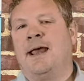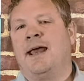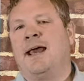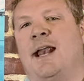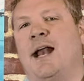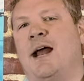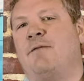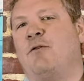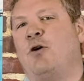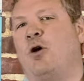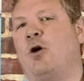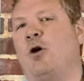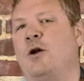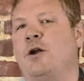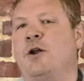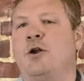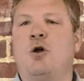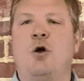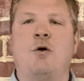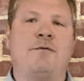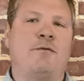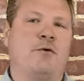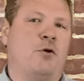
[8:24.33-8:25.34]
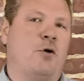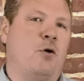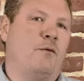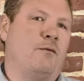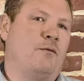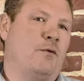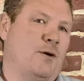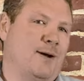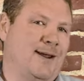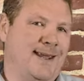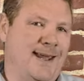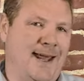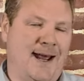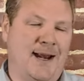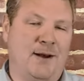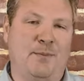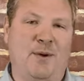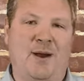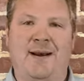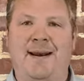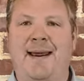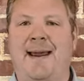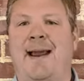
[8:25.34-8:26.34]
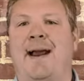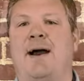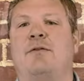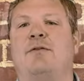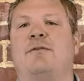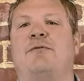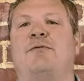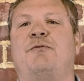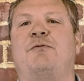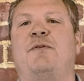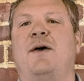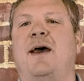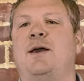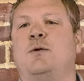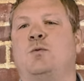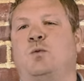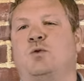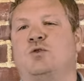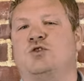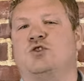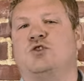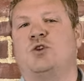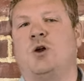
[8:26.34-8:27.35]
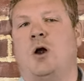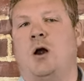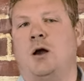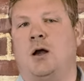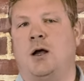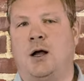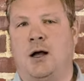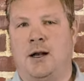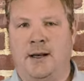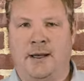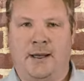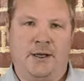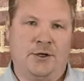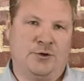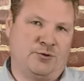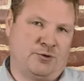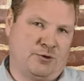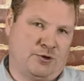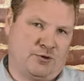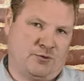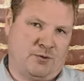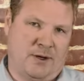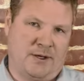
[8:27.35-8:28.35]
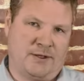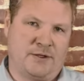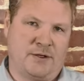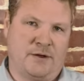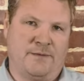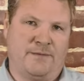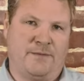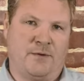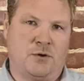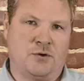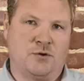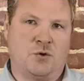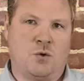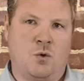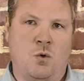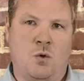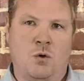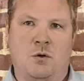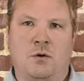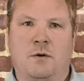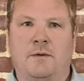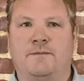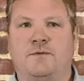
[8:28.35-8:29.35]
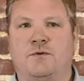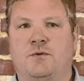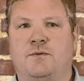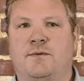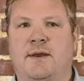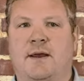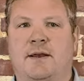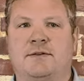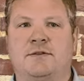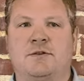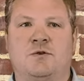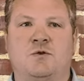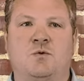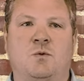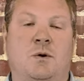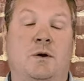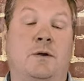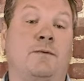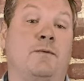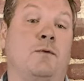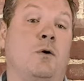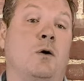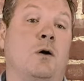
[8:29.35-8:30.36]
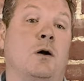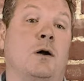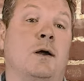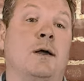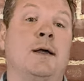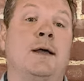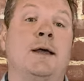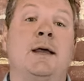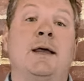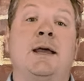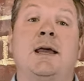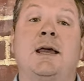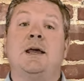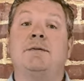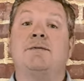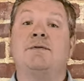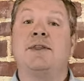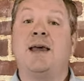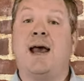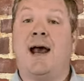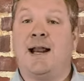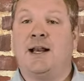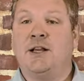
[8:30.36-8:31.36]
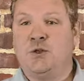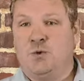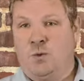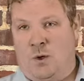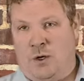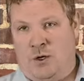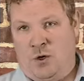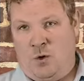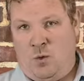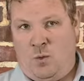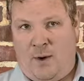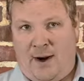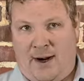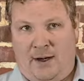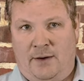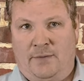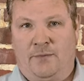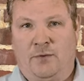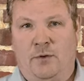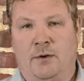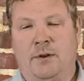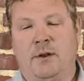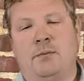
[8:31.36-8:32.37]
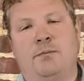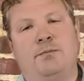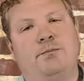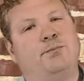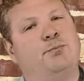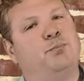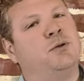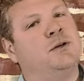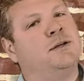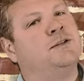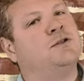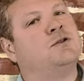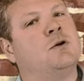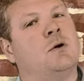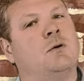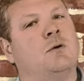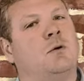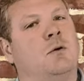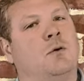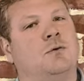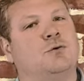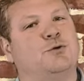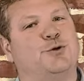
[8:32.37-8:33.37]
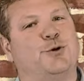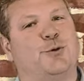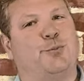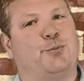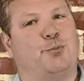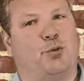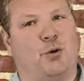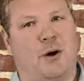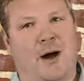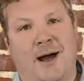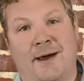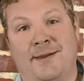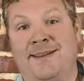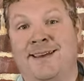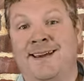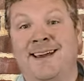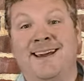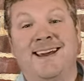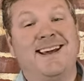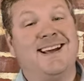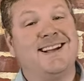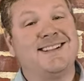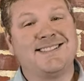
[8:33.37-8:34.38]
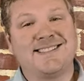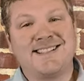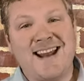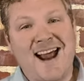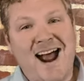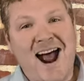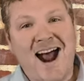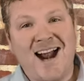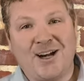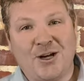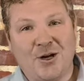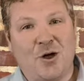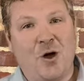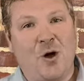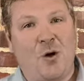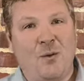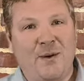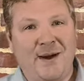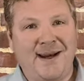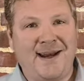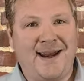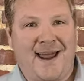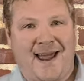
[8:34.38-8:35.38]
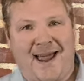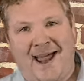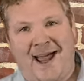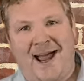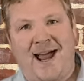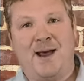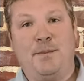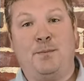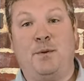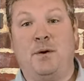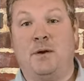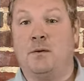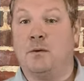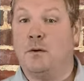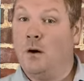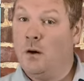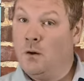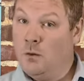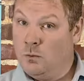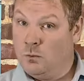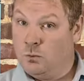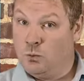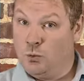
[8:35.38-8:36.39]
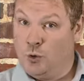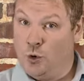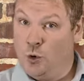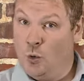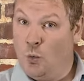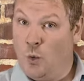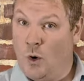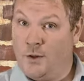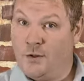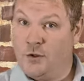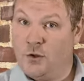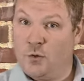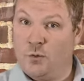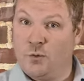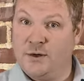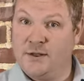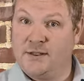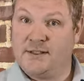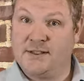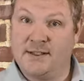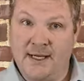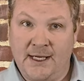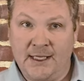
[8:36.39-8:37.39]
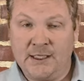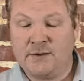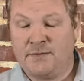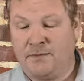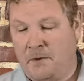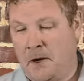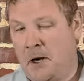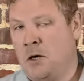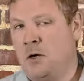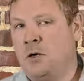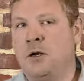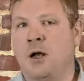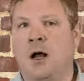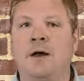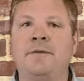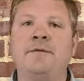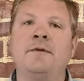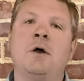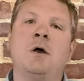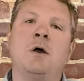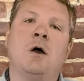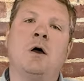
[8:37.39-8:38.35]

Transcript: And I've heard it over and over again about how the Fed will start cutting interest rates in the first quarter of 2024. If that is what you're waiting for, then please don't hold your breath. It's not going to happen. Oh, you want the receipts? Fair enough.